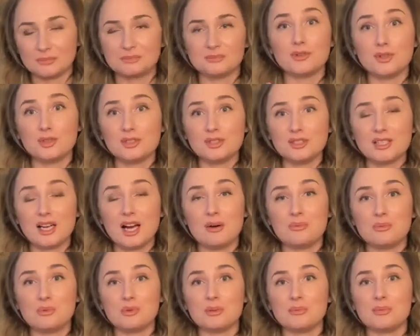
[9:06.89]
First
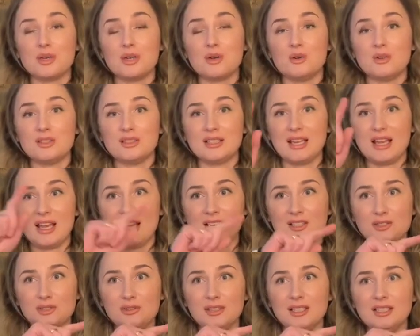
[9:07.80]
tap will be on the A
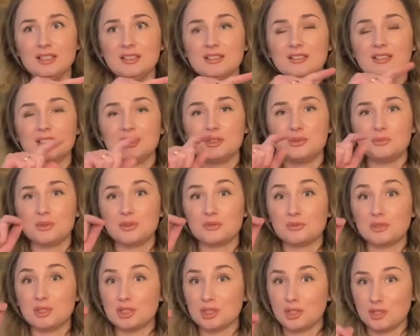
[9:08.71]
string, then you will
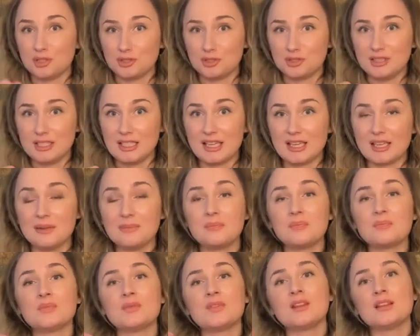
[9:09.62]
return to D,
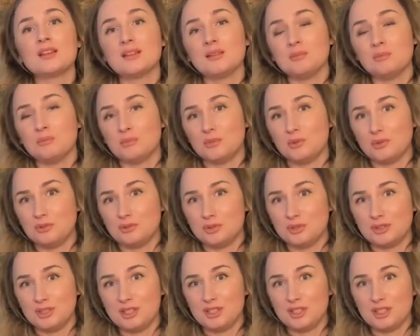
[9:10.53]
move to
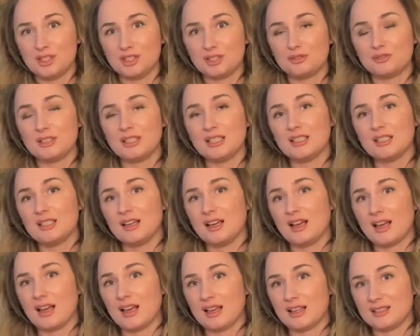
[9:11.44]
the G string,
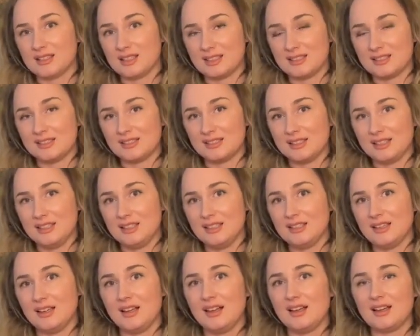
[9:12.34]
and then C,
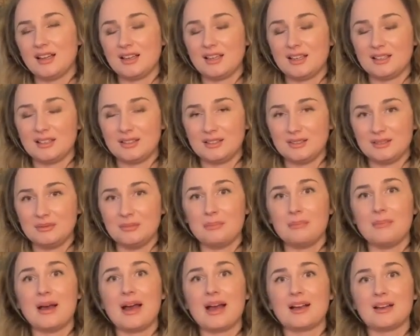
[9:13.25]
and
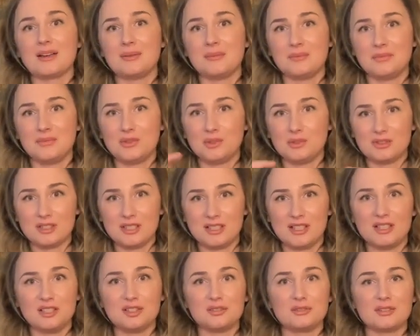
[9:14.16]
back to the
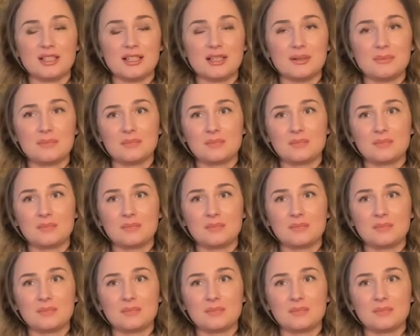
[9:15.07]
D string.